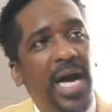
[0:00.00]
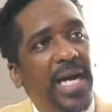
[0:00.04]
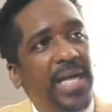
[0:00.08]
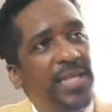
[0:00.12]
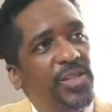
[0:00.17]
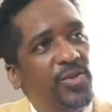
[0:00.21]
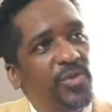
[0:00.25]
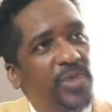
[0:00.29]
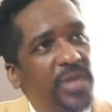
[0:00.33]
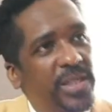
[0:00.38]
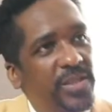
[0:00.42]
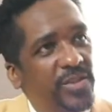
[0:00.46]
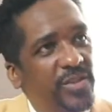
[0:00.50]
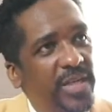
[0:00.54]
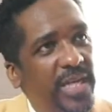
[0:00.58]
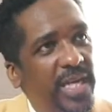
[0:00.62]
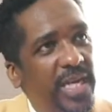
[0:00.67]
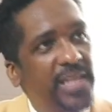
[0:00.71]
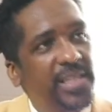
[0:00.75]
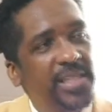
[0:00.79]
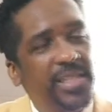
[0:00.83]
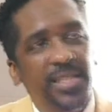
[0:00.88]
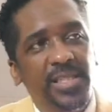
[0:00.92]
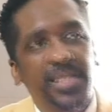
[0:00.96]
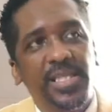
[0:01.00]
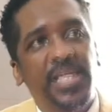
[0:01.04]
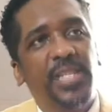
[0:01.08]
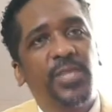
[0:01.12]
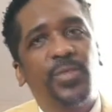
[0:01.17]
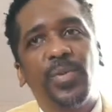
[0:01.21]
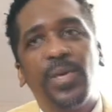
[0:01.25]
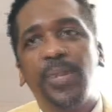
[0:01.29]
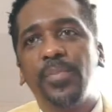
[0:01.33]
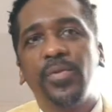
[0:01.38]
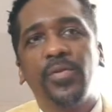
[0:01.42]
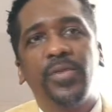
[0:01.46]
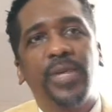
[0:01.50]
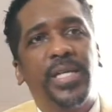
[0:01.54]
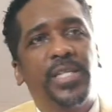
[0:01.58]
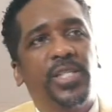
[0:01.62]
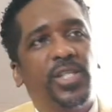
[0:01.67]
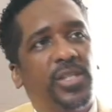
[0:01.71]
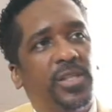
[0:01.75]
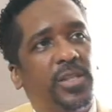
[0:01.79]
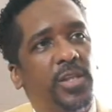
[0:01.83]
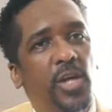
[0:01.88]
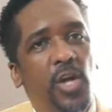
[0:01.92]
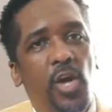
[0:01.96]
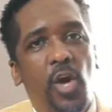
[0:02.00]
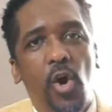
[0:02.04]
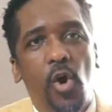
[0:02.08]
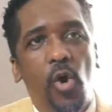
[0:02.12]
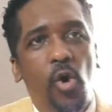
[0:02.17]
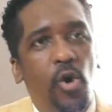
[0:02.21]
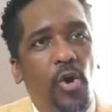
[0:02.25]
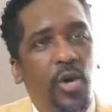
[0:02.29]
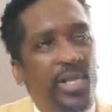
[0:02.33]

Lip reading: high school education test preparation